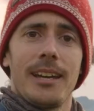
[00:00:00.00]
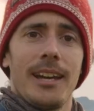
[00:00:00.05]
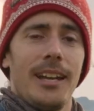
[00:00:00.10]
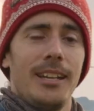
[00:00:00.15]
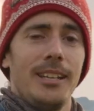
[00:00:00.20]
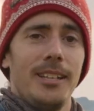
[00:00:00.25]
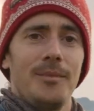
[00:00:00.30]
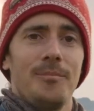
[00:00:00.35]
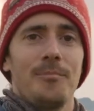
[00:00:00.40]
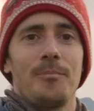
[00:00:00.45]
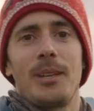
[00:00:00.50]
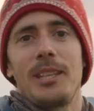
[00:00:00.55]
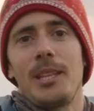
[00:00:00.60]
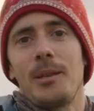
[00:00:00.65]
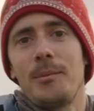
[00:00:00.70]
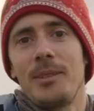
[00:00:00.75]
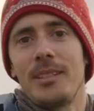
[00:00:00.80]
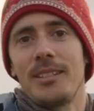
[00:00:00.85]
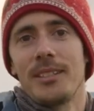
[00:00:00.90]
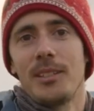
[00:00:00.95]
Hi, my
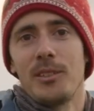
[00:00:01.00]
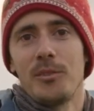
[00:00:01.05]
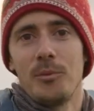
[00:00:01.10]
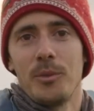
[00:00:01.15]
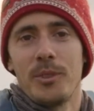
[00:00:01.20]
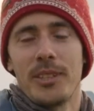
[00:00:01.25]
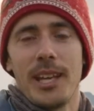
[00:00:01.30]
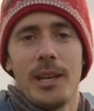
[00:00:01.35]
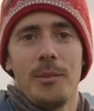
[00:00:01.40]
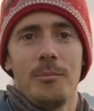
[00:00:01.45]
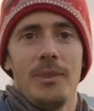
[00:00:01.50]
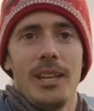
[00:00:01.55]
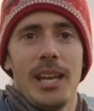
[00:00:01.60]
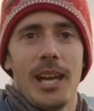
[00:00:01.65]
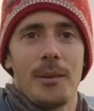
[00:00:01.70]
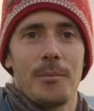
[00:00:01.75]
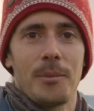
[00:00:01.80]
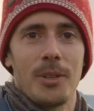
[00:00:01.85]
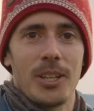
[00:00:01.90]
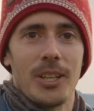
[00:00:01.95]
name is Yves Moussallam.
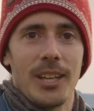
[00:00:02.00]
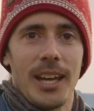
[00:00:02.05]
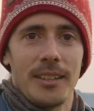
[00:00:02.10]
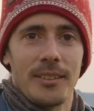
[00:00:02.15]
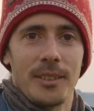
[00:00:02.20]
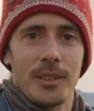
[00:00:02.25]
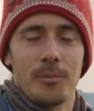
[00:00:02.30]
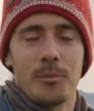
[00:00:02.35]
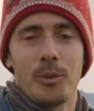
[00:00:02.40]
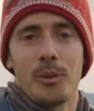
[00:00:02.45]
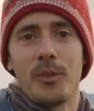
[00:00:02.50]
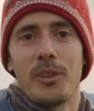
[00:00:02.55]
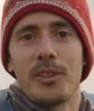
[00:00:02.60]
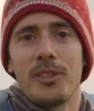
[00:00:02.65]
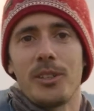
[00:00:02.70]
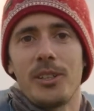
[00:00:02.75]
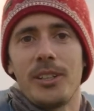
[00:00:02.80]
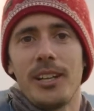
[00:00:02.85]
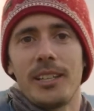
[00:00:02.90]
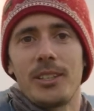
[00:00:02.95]
I'm an assistant
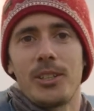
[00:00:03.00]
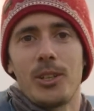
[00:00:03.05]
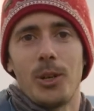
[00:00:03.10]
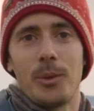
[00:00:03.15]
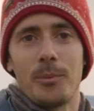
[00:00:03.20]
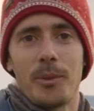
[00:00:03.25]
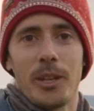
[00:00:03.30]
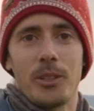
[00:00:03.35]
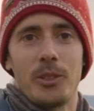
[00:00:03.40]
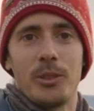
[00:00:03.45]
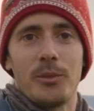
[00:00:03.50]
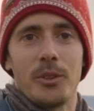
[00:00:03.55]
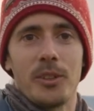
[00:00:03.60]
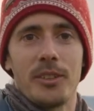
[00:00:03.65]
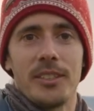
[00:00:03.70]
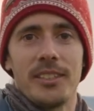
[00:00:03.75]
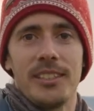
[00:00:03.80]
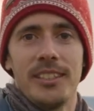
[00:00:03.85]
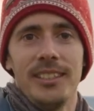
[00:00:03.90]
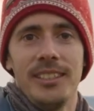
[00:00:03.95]
professor at Columbia
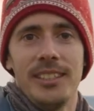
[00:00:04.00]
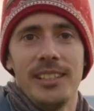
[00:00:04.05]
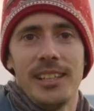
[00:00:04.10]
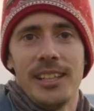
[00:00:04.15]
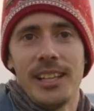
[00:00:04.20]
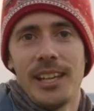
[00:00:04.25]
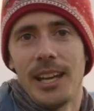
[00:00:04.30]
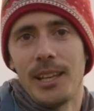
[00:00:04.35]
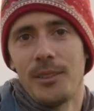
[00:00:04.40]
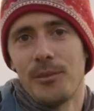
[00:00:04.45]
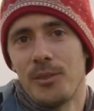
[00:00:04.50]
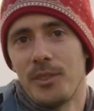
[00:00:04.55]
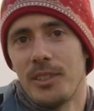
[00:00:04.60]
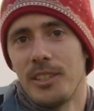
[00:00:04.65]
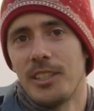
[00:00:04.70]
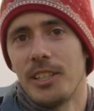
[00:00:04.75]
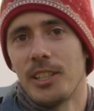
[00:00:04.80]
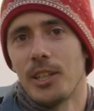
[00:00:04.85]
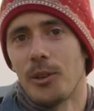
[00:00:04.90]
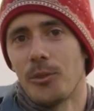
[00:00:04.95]
University and
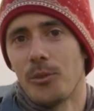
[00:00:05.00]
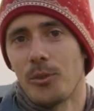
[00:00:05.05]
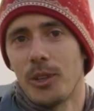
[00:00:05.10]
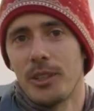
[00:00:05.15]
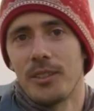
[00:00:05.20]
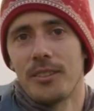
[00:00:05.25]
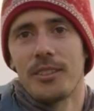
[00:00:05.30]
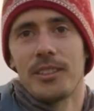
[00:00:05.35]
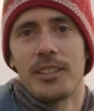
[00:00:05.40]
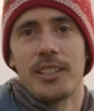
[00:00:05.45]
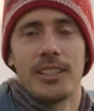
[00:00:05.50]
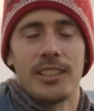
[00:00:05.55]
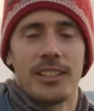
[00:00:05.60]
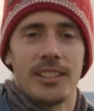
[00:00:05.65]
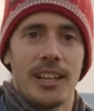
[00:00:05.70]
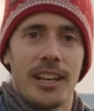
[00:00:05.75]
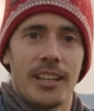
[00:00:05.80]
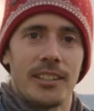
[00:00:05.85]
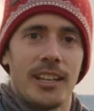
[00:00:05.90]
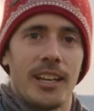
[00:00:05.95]
visiting our friends here
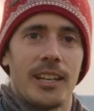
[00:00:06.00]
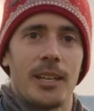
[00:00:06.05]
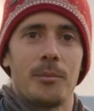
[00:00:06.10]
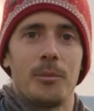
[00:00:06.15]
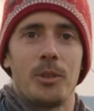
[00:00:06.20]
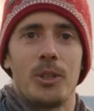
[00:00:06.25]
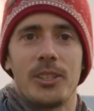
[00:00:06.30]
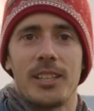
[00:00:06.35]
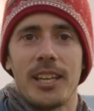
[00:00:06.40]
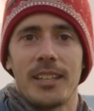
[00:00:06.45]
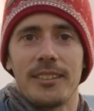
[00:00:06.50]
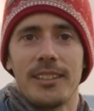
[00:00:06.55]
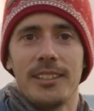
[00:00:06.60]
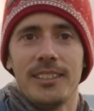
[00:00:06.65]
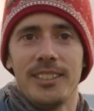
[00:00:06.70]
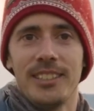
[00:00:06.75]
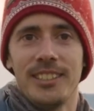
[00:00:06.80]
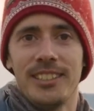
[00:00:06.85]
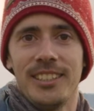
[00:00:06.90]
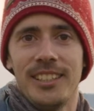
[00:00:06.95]
at IMO in
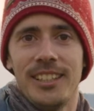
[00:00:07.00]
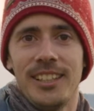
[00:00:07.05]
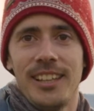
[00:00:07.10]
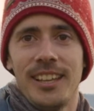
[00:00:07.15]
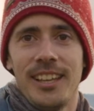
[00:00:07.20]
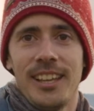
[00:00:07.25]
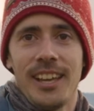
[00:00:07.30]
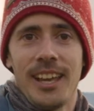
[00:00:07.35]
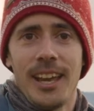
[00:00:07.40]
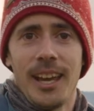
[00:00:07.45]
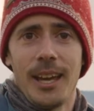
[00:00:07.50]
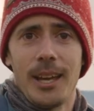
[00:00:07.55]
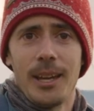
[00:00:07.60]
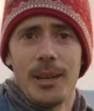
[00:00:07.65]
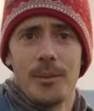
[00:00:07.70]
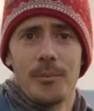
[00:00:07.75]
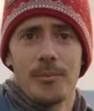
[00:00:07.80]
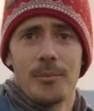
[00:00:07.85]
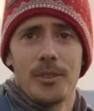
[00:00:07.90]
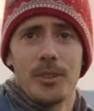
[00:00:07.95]
Iceland.
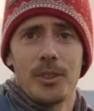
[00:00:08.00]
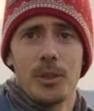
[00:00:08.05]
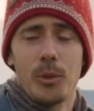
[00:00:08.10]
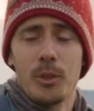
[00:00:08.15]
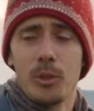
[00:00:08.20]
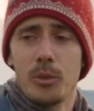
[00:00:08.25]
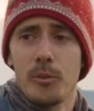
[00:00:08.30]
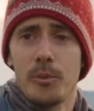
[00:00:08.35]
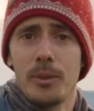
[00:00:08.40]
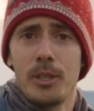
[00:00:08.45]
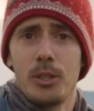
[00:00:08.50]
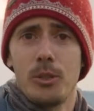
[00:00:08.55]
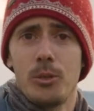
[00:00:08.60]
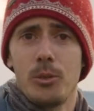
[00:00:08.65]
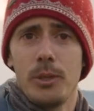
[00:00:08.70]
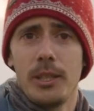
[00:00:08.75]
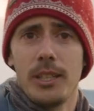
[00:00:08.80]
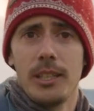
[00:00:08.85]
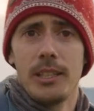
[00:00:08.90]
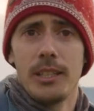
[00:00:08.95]
So what we've been
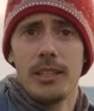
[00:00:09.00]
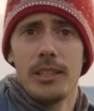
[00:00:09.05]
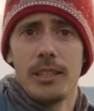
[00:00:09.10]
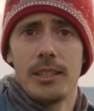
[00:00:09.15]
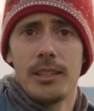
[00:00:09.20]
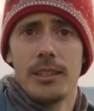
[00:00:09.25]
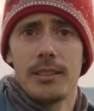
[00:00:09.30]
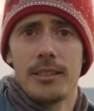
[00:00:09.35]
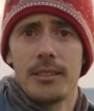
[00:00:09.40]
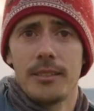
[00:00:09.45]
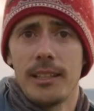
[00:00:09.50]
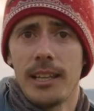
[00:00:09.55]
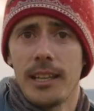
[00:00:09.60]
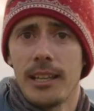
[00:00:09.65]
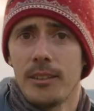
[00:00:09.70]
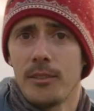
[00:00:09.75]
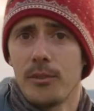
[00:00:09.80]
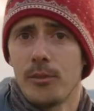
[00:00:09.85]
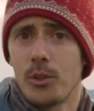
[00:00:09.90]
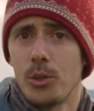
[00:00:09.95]
doing in these
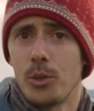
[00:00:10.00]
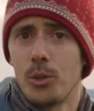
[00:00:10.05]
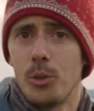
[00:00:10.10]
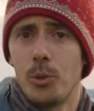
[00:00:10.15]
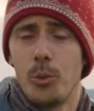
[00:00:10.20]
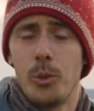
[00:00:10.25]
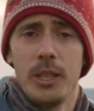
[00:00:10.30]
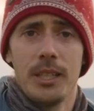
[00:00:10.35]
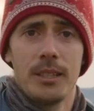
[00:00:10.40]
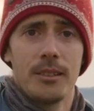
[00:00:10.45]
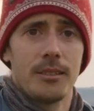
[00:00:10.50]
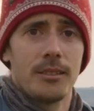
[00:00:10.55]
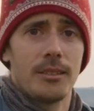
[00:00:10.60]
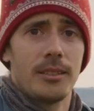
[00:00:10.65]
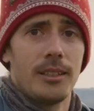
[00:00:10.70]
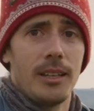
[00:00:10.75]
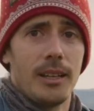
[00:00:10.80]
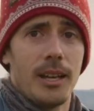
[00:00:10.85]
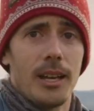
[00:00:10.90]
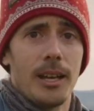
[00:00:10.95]
last few weeks,
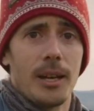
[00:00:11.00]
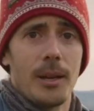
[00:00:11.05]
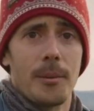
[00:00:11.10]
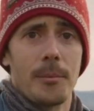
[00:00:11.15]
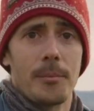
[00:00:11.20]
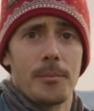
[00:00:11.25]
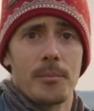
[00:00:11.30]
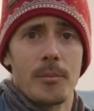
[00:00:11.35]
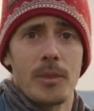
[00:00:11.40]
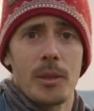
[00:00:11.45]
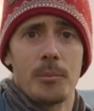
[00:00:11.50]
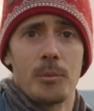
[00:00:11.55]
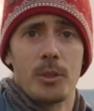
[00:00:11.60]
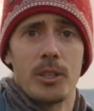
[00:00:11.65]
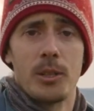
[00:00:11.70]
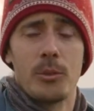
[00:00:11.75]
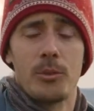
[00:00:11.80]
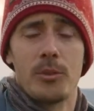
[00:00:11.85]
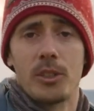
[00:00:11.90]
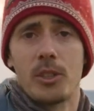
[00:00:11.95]

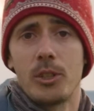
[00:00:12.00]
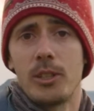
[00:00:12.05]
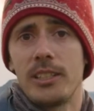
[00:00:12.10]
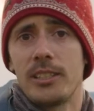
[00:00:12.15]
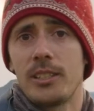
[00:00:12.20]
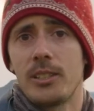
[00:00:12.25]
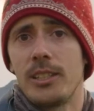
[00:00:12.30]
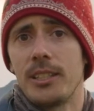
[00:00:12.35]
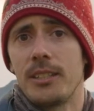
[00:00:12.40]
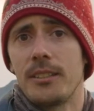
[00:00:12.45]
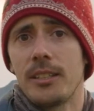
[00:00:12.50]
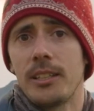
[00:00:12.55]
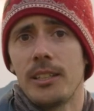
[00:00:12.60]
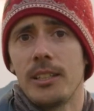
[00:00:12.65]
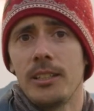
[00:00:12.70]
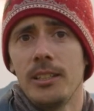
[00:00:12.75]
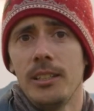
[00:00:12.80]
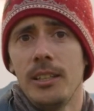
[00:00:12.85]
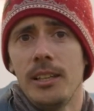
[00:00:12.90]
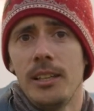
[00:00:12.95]
mostly with the colleagues
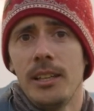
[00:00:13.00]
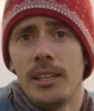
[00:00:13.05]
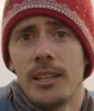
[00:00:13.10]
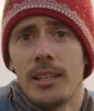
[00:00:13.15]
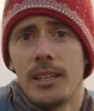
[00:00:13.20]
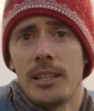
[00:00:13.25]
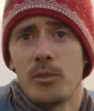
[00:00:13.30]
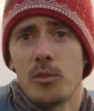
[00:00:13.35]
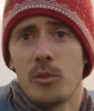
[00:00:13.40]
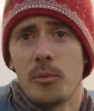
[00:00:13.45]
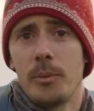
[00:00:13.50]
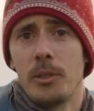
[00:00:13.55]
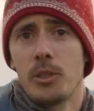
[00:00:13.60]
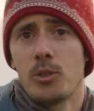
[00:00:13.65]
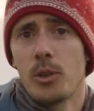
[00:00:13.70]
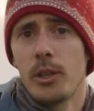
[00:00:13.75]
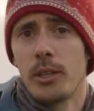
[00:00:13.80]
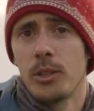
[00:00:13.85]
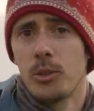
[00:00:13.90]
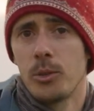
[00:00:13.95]
here, is we've been
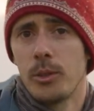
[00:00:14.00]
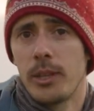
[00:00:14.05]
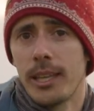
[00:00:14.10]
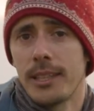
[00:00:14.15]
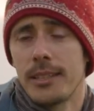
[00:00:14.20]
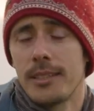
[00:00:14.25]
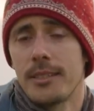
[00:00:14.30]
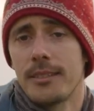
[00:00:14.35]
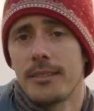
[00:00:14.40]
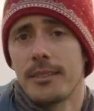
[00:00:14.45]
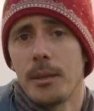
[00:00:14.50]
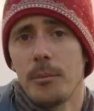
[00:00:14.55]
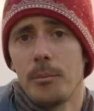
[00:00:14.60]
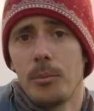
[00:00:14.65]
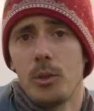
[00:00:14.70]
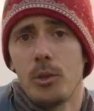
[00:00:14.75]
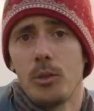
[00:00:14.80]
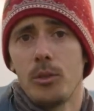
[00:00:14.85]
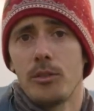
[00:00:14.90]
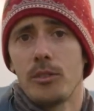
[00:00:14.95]
trying to get
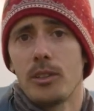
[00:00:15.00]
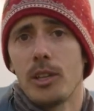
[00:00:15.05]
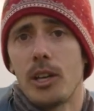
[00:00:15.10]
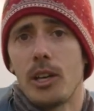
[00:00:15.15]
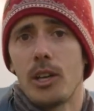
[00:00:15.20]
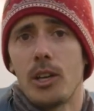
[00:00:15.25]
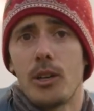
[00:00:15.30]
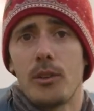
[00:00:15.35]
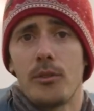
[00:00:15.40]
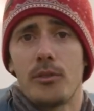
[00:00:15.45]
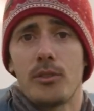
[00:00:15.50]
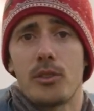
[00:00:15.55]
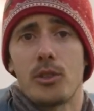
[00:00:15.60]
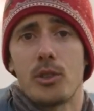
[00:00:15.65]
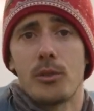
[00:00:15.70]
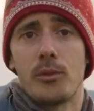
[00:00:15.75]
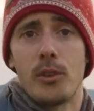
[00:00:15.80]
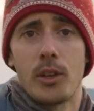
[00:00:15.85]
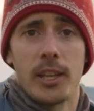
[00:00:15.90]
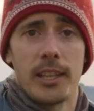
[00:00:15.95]
samples of
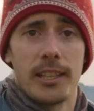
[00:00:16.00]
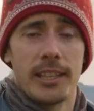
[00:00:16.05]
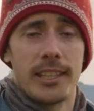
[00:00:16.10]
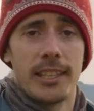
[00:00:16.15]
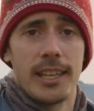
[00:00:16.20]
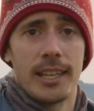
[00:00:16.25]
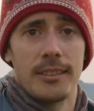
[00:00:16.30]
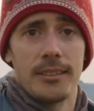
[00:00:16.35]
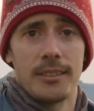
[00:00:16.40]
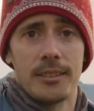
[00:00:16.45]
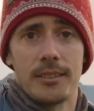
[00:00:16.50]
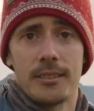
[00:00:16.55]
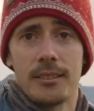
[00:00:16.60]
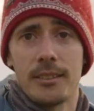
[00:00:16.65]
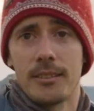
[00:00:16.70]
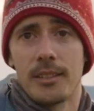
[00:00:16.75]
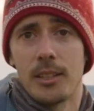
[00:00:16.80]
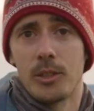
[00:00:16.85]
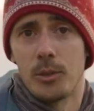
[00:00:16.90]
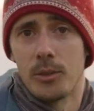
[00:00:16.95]
the volcanic gases
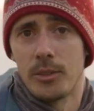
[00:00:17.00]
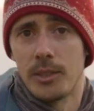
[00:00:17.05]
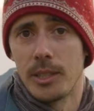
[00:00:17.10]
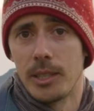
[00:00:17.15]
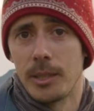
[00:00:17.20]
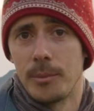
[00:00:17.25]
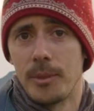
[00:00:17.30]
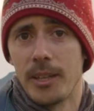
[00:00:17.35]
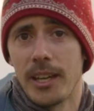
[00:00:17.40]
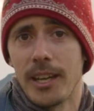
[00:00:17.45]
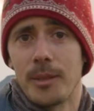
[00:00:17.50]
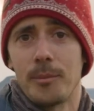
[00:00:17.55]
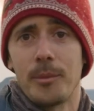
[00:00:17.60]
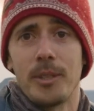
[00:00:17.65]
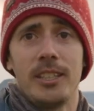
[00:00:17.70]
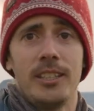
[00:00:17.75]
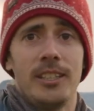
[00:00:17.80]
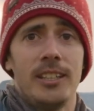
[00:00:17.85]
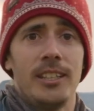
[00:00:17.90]
that you see behind me.